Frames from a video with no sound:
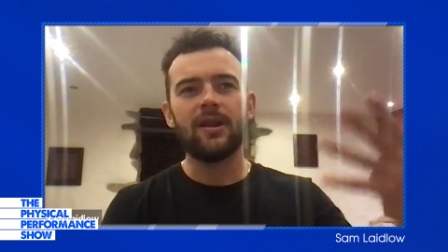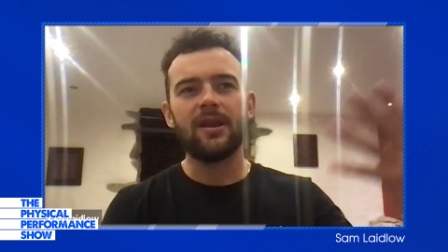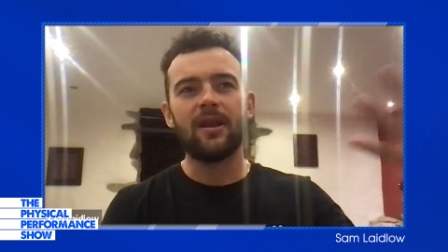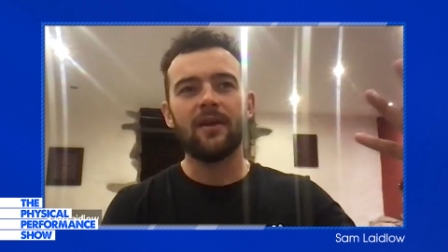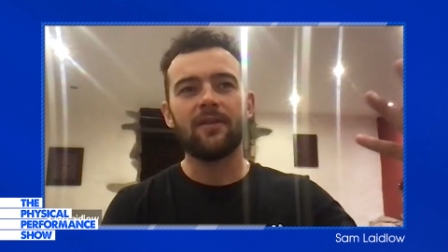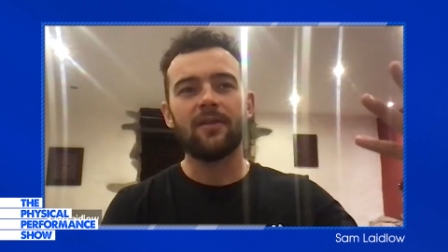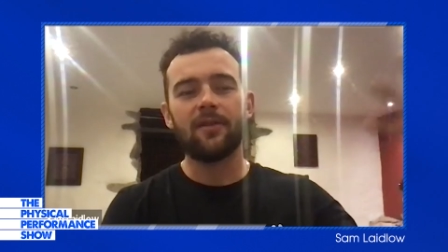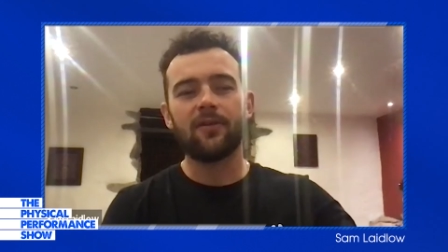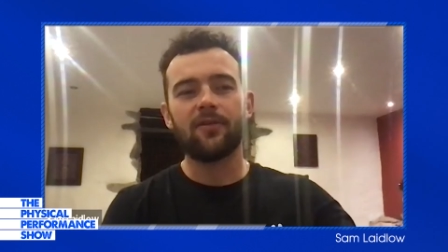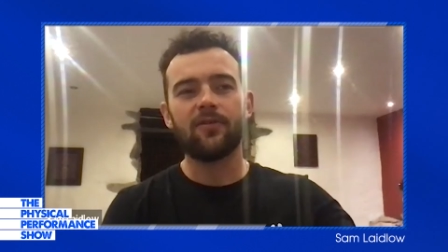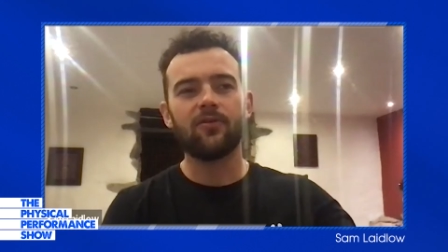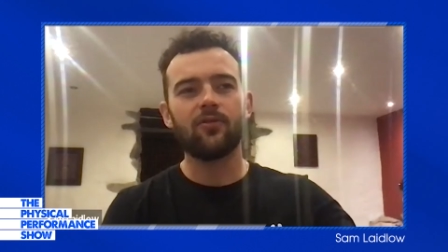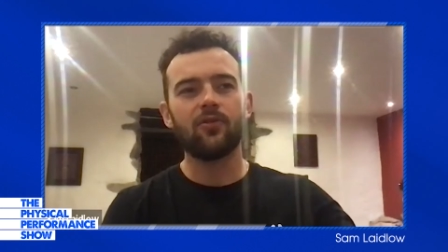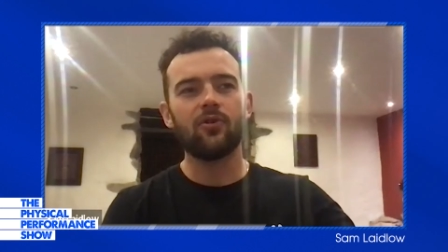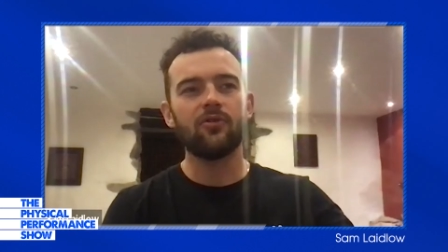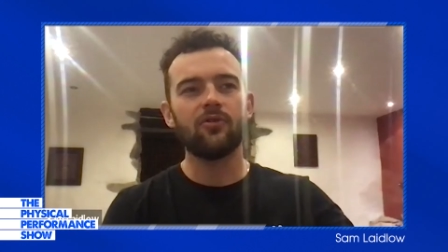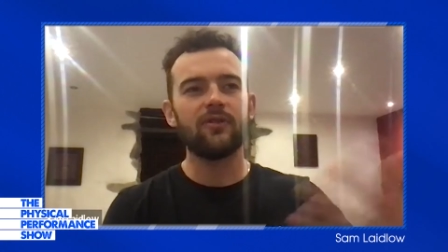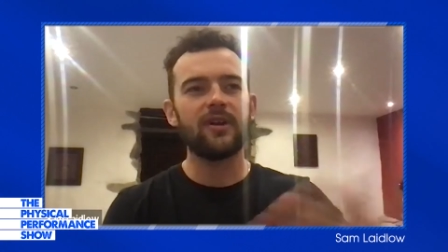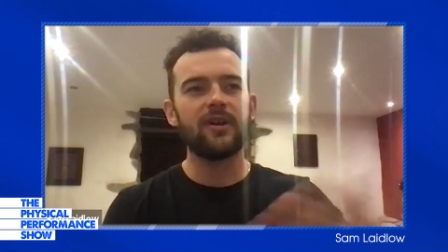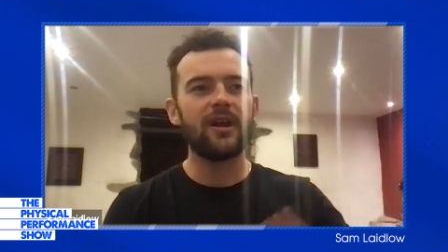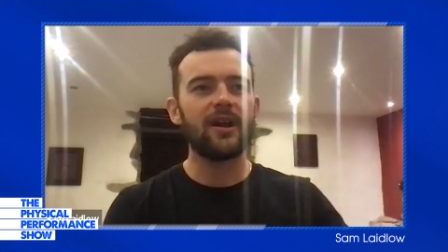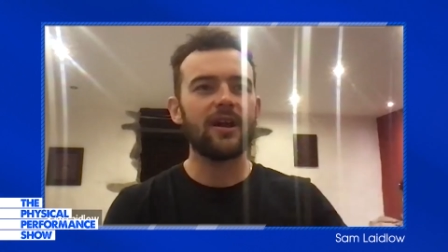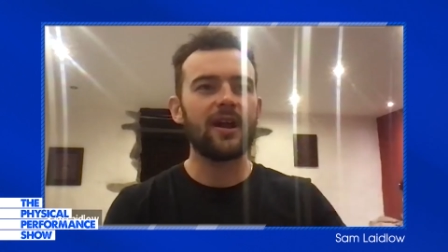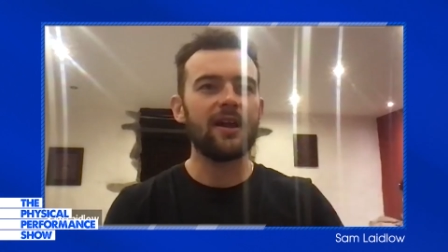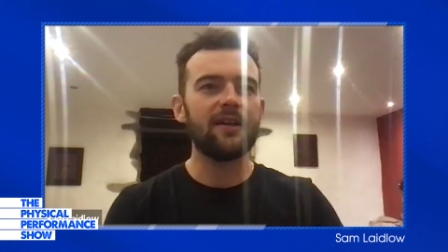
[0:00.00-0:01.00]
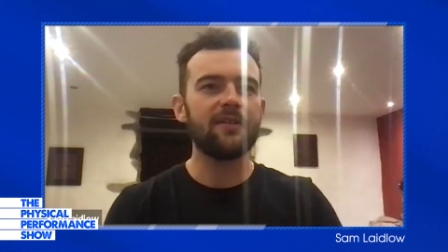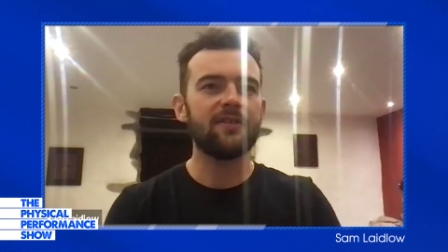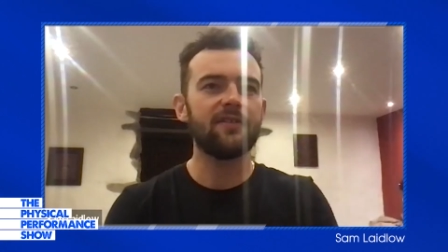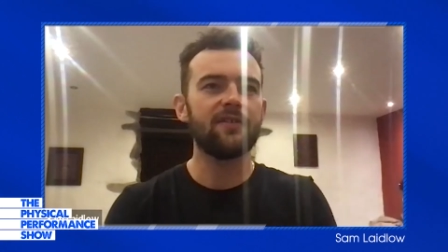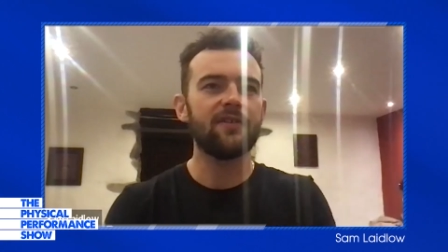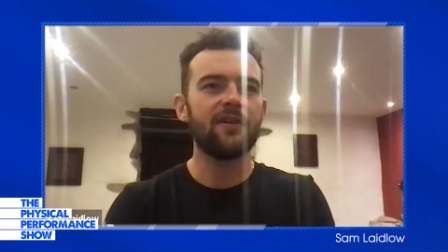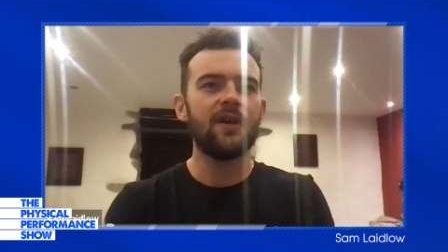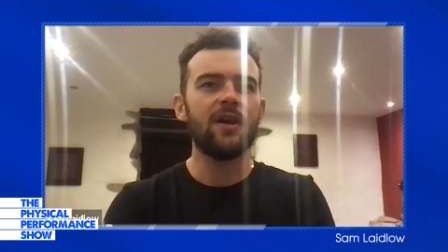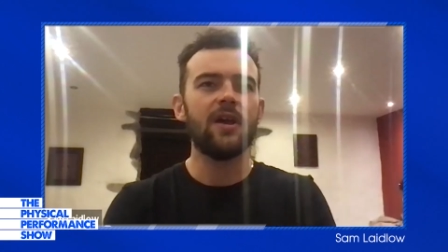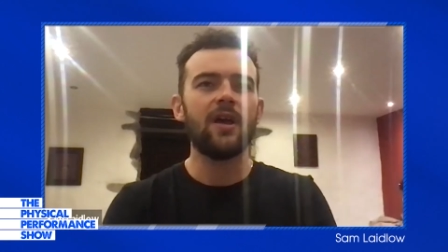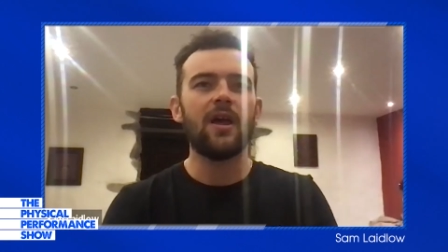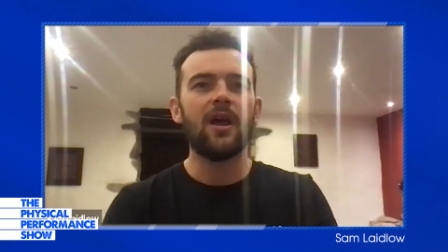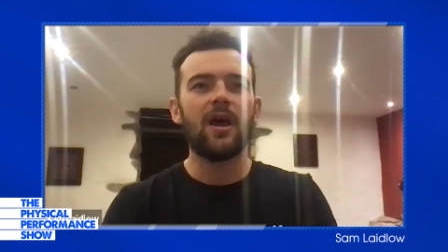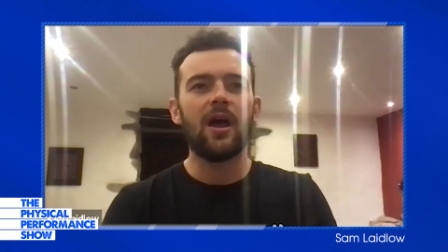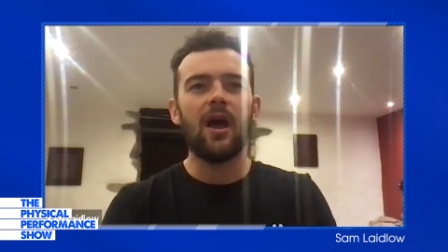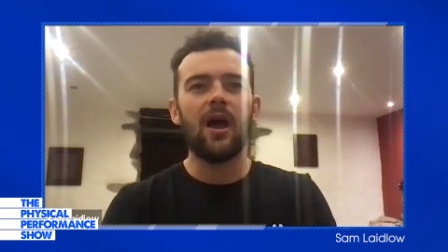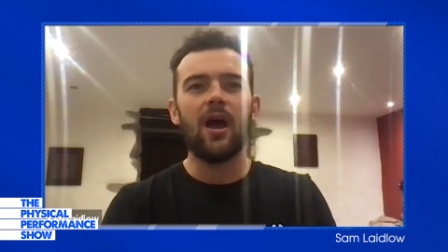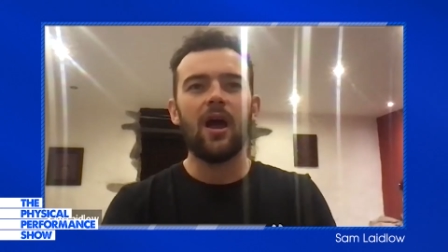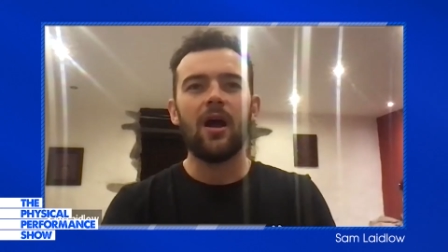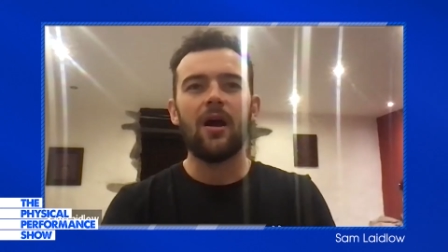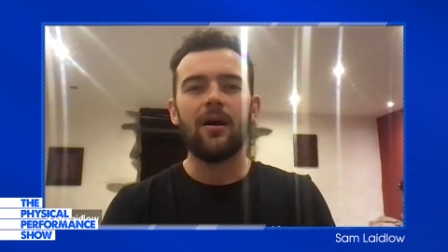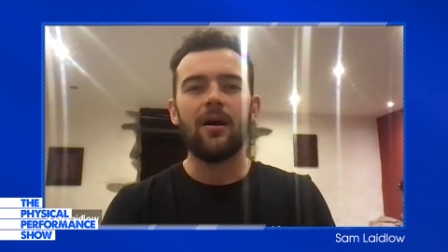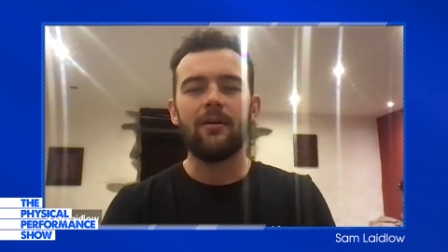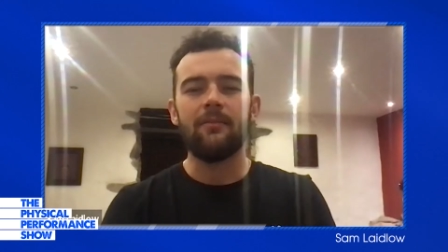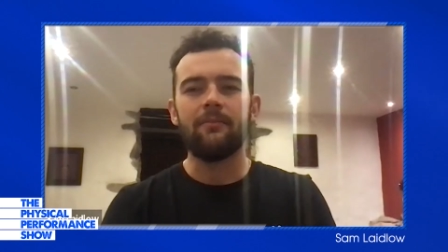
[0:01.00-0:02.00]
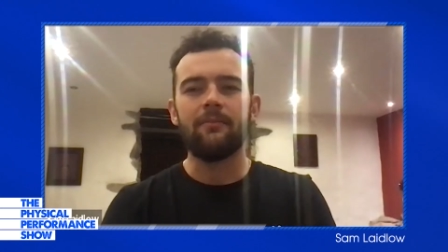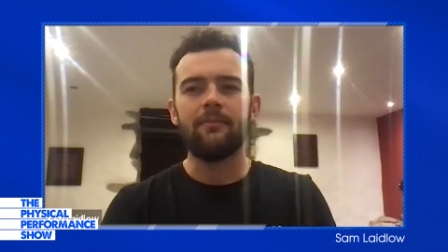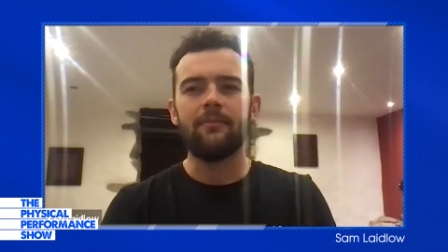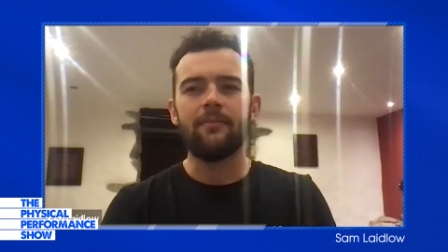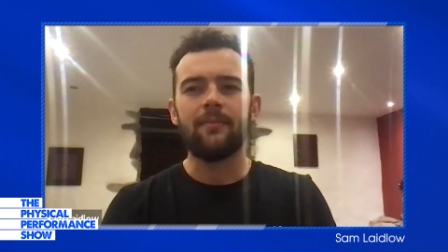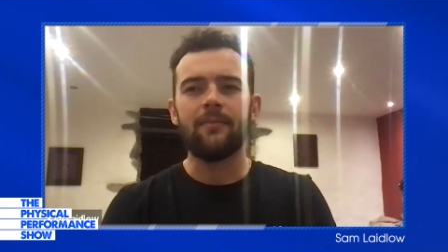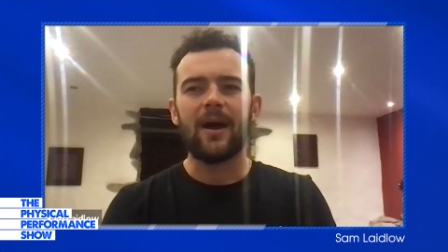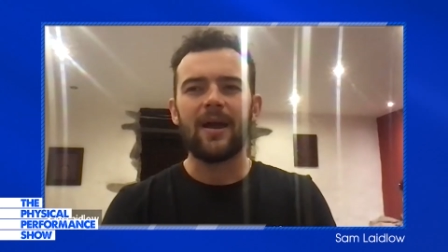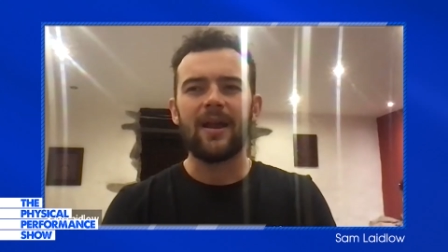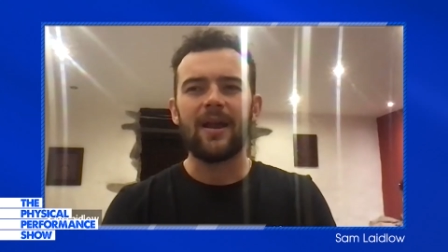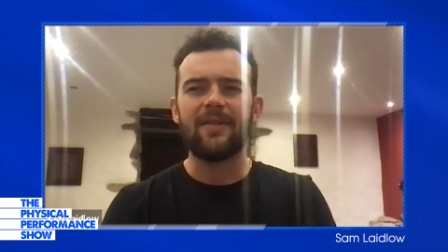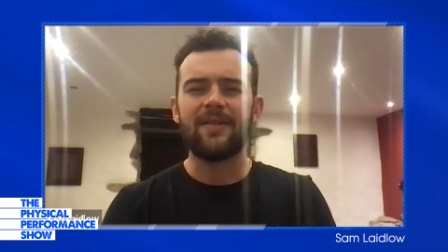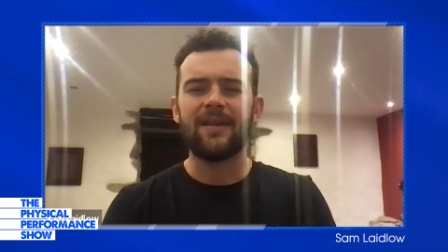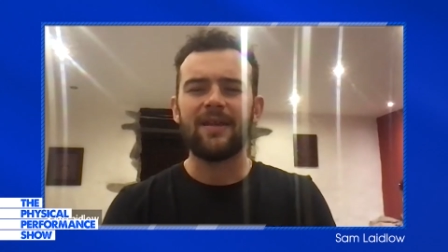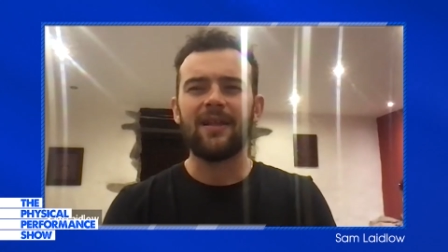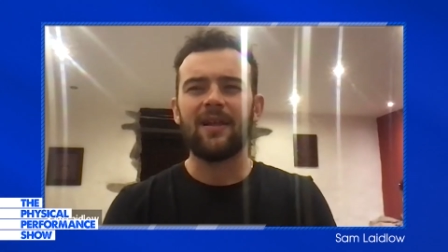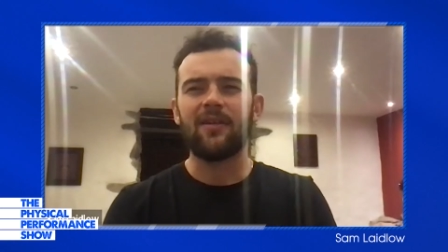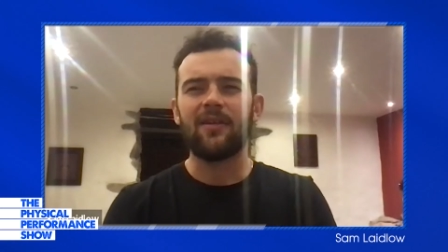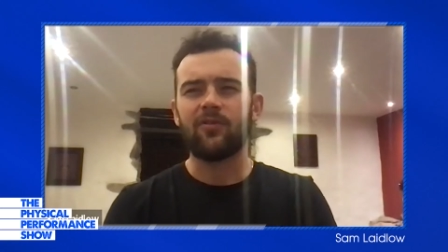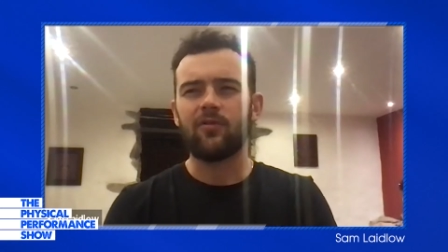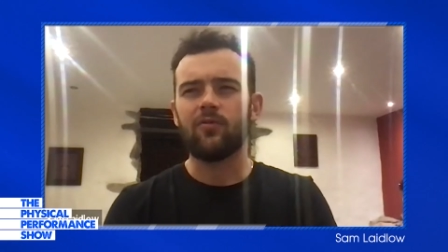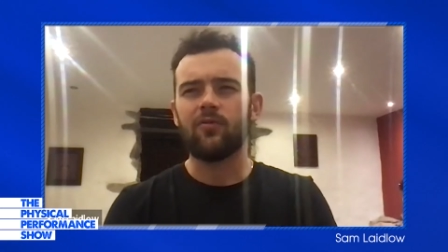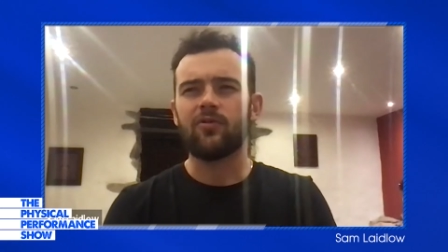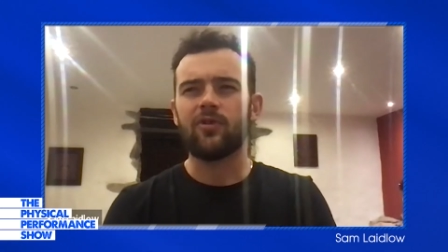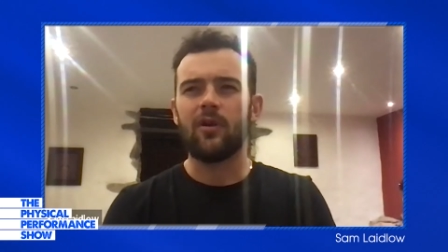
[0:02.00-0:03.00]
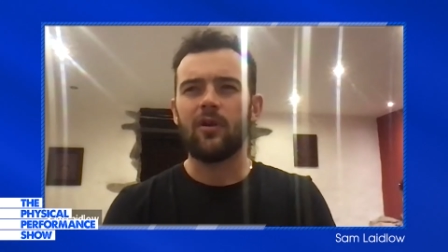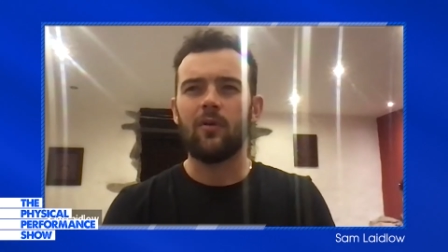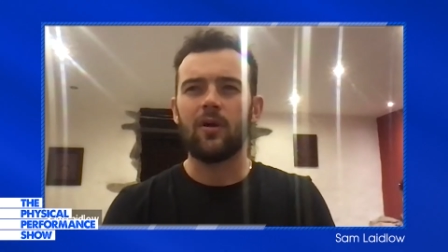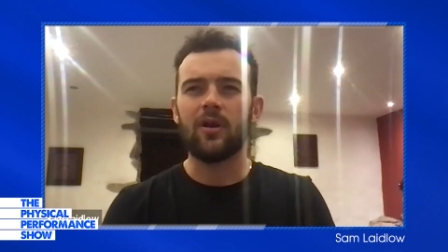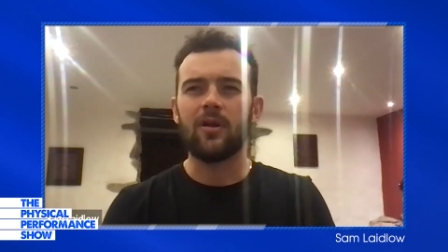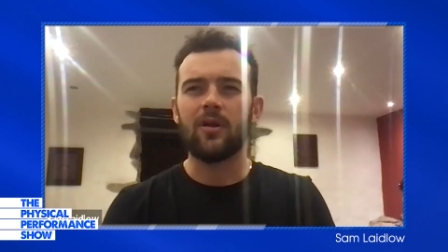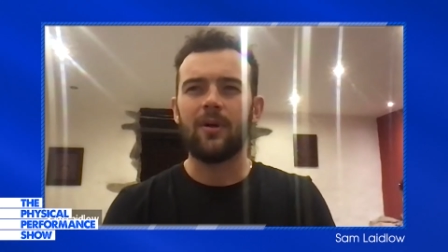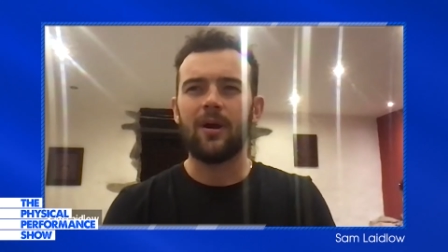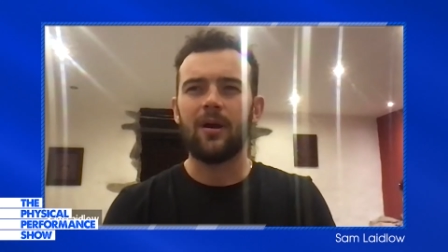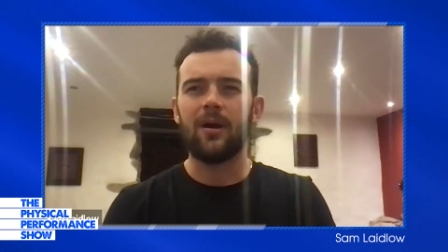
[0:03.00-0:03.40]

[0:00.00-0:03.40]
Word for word: or any other story, I guess. And I think that's also